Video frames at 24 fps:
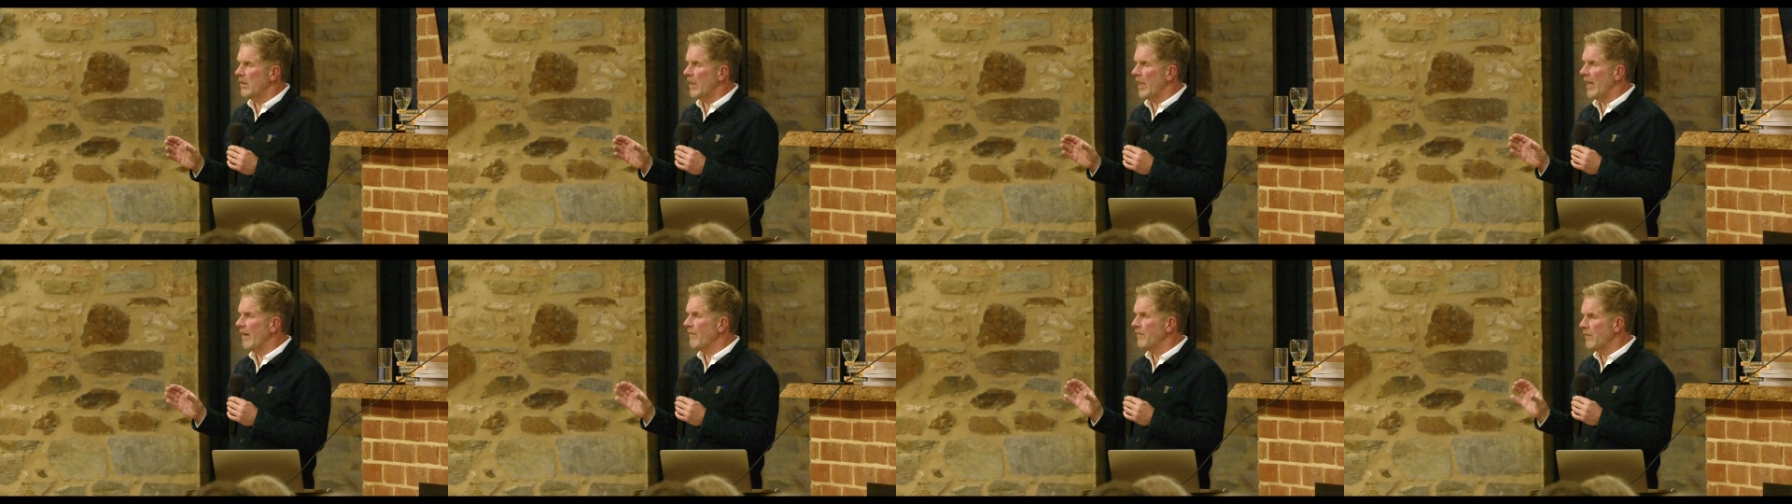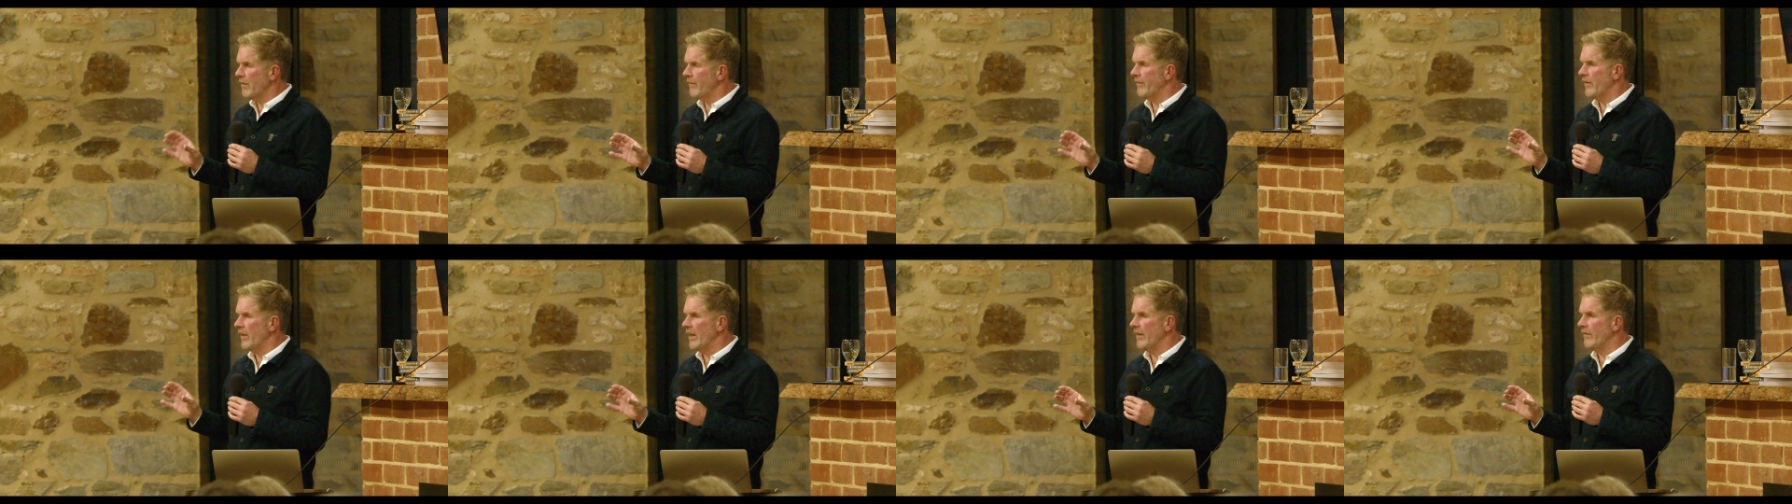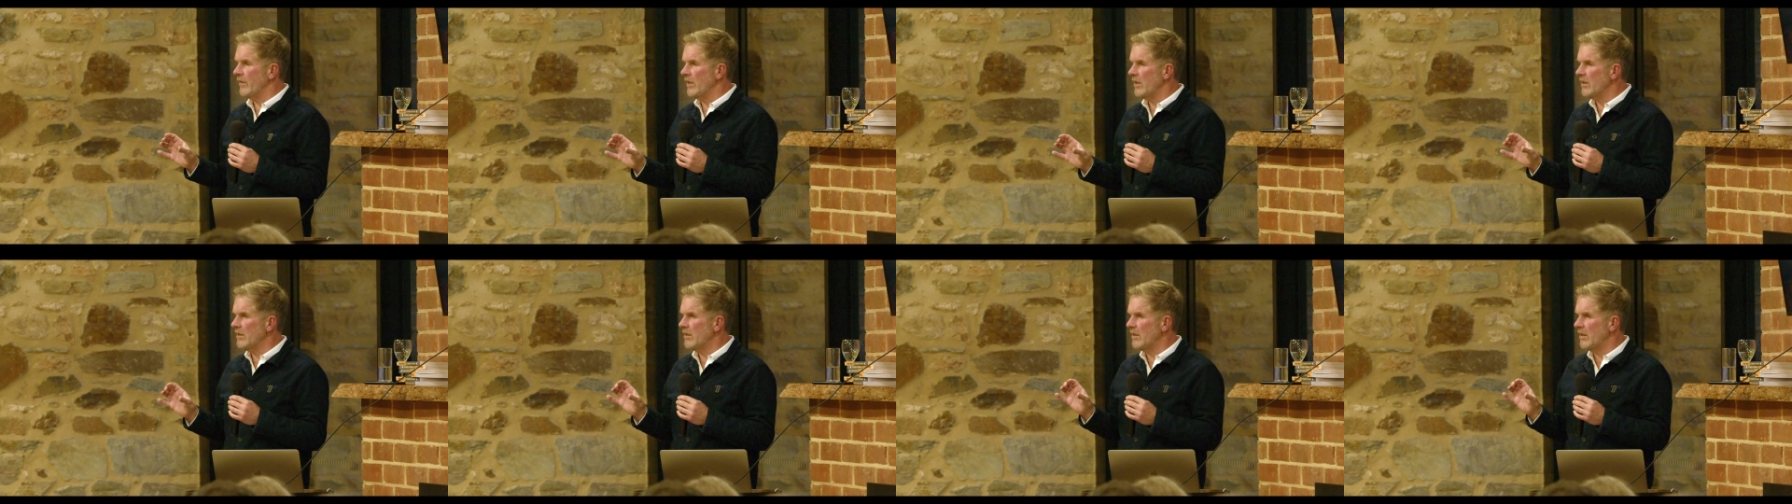after five
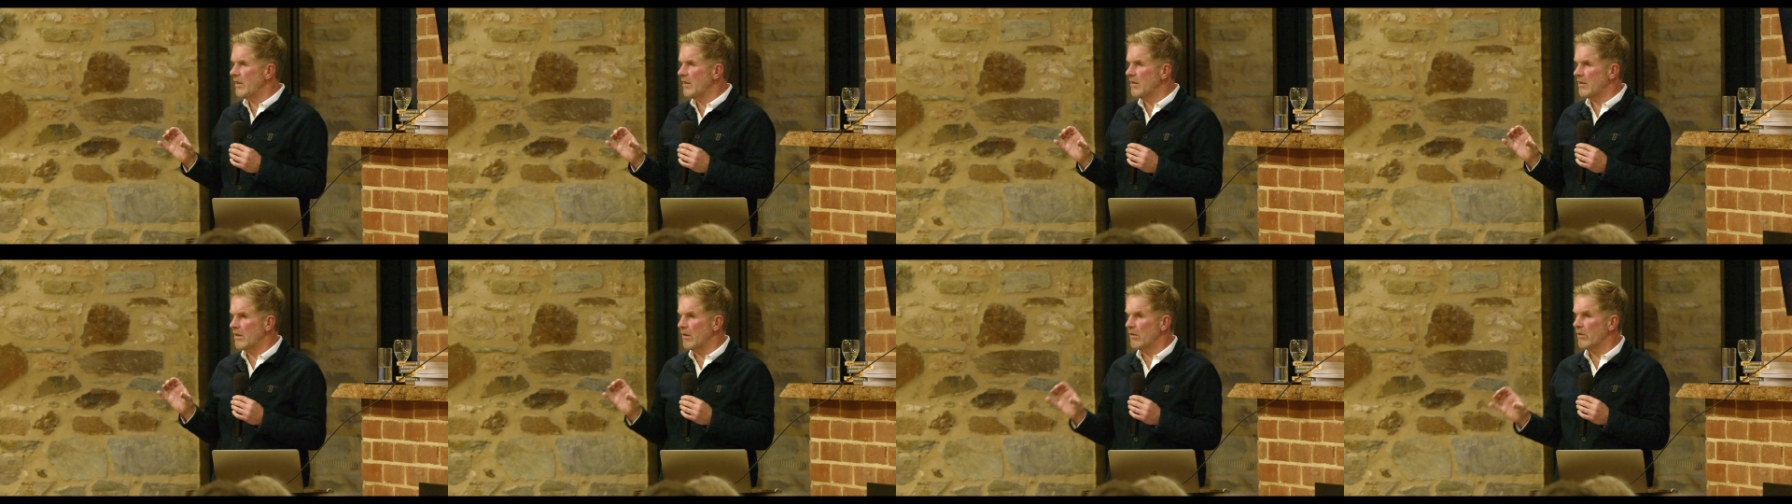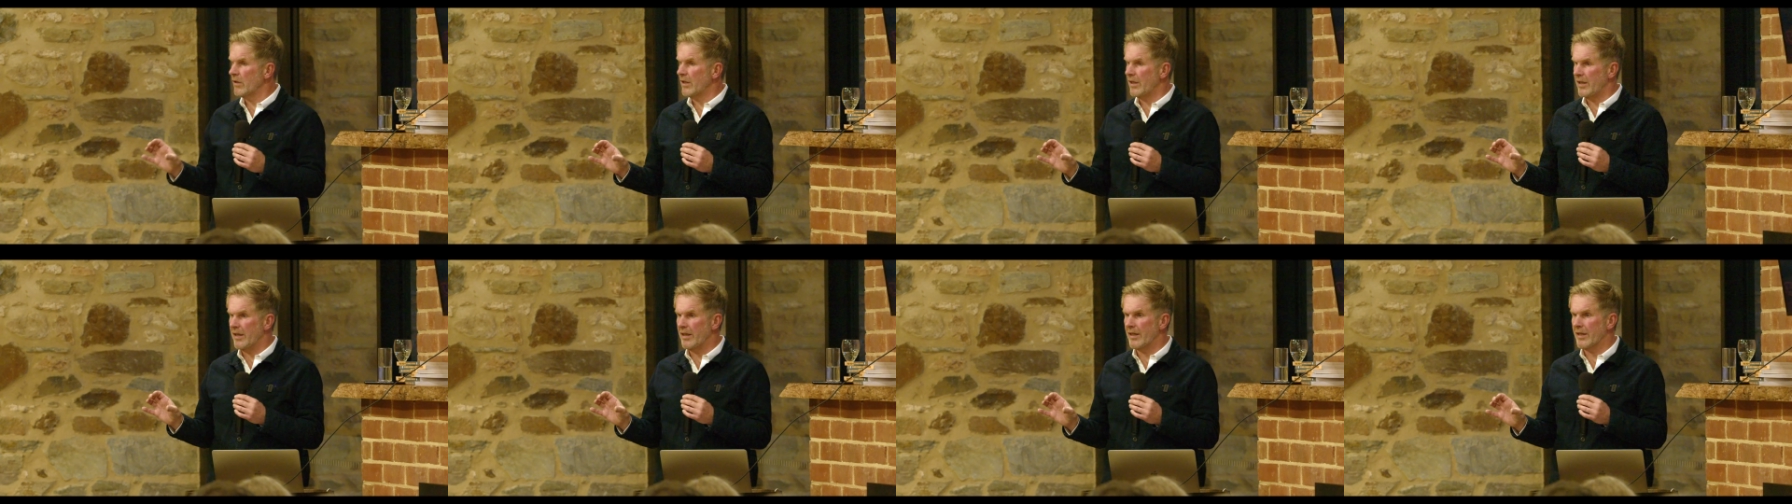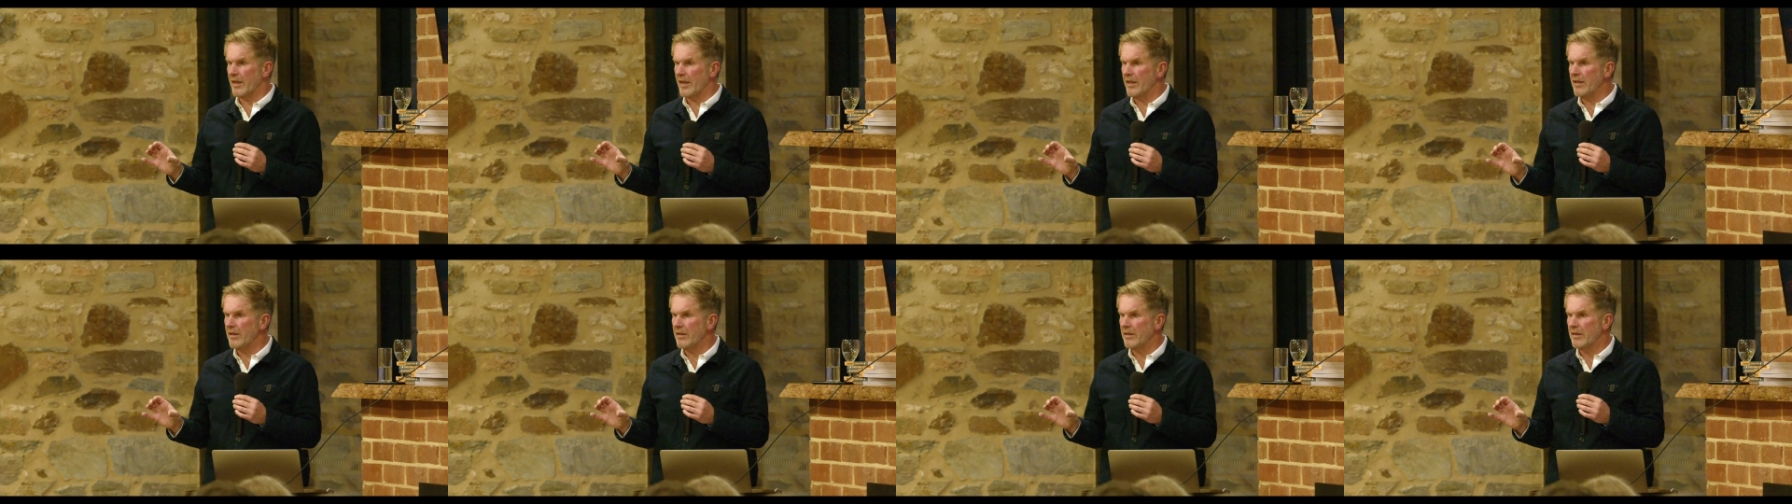years you need to look at it
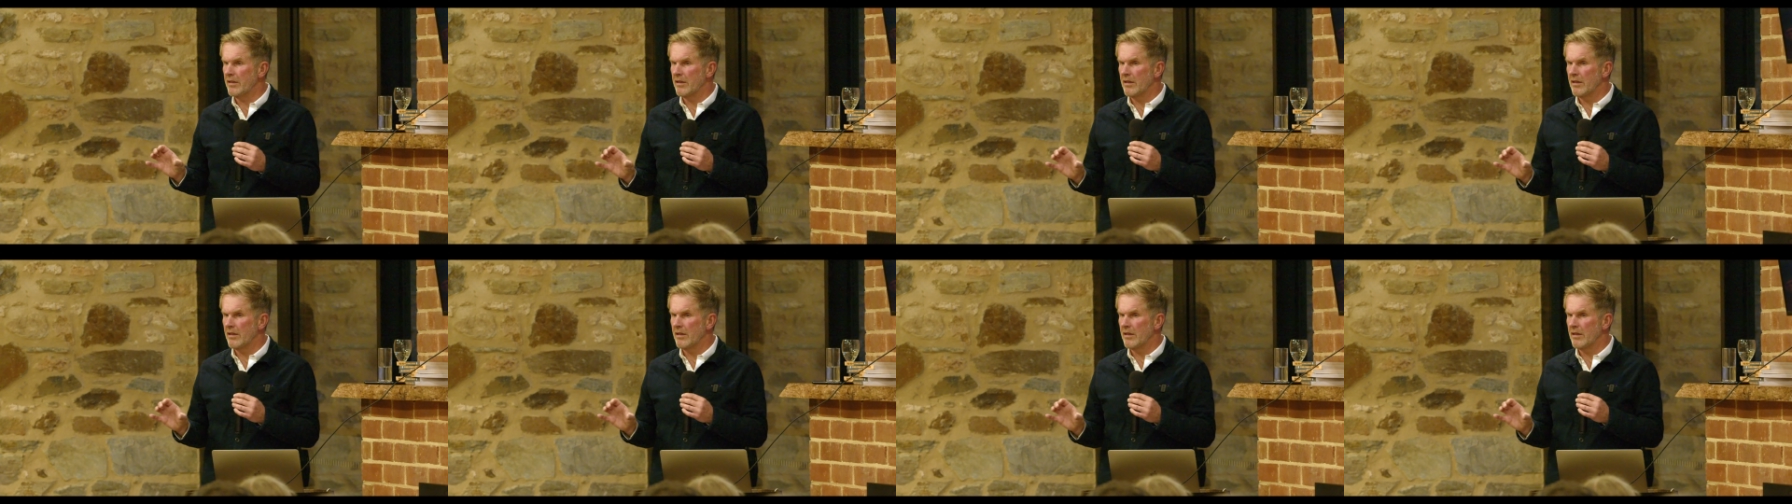again